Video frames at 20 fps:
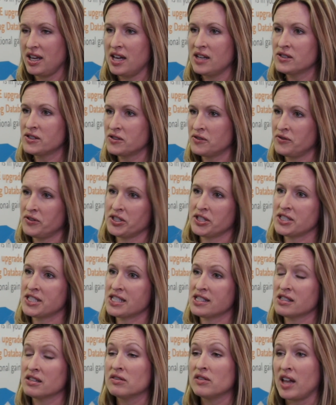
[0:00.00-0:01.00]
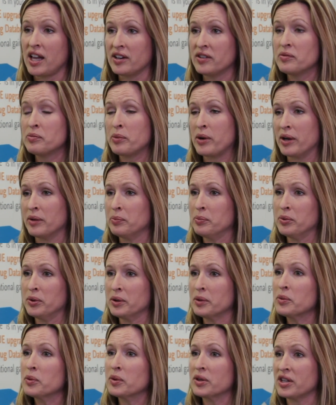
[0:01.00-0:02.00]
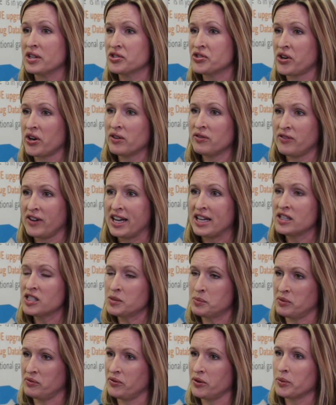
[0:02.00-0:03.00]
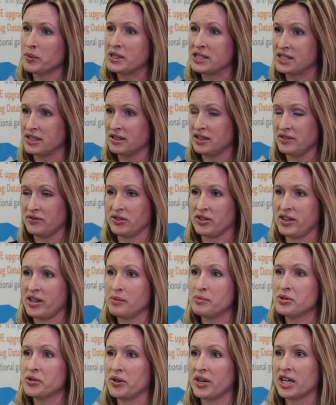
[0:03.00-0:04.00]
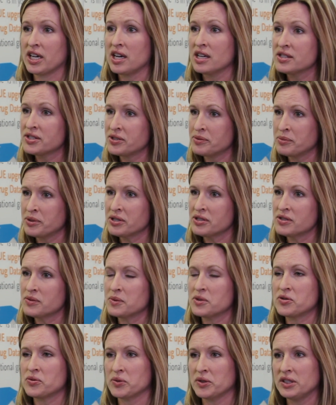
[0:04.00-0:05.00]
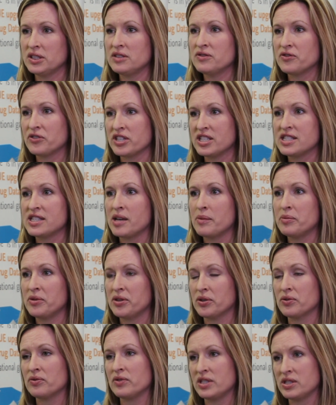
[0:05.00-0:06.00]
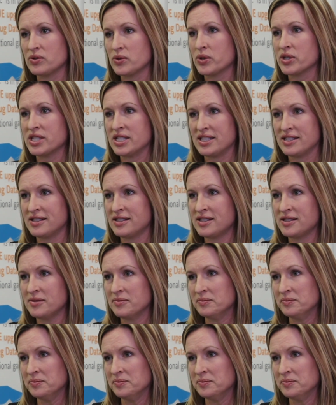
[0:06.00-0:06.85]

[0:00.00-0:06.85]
Elsevier does a lot of prep work with our drug files before we deliver them to our customers, which really frees up their resources.